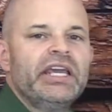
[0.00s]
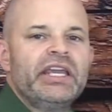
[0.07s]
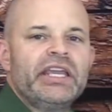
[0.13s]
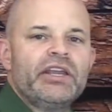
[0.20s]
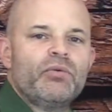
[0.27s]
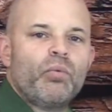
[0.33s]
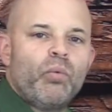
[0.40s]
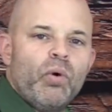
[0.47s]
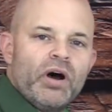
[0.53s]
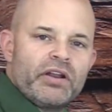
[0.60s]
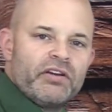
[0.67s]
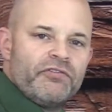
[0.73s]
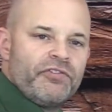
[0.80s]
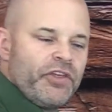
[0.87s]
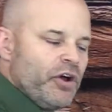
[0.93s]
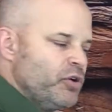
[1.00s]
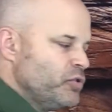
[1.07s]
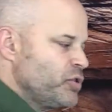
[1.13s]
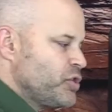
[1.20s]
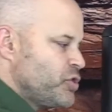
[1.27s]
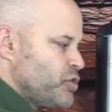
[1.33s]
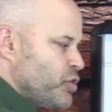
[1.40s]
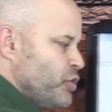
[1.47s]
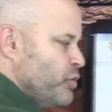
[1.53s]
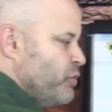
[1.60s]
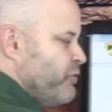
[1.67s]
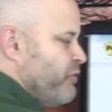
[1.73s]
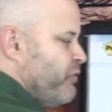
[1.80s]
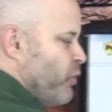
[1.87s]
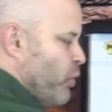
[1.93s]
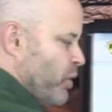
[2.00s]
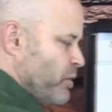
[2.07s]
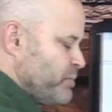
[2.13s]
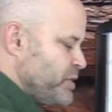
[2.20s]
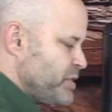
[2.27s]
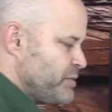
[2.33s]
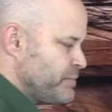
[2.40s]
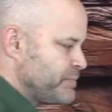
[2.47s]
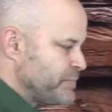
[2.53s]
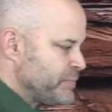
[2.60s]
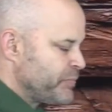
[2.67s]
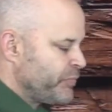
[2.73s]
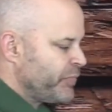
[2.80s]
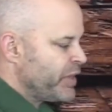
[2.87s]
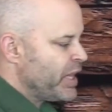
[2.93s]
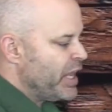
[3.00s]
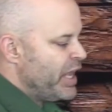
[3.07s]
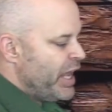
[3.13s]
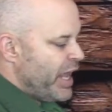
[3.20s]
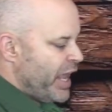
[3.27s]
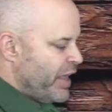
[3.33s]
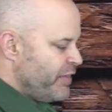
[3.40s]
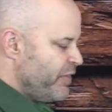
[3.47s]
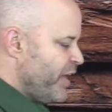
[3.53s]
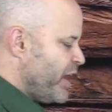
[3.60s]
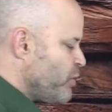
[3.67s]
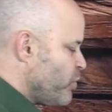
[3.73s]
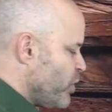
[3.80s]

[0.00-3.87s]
in one of those two forms. And then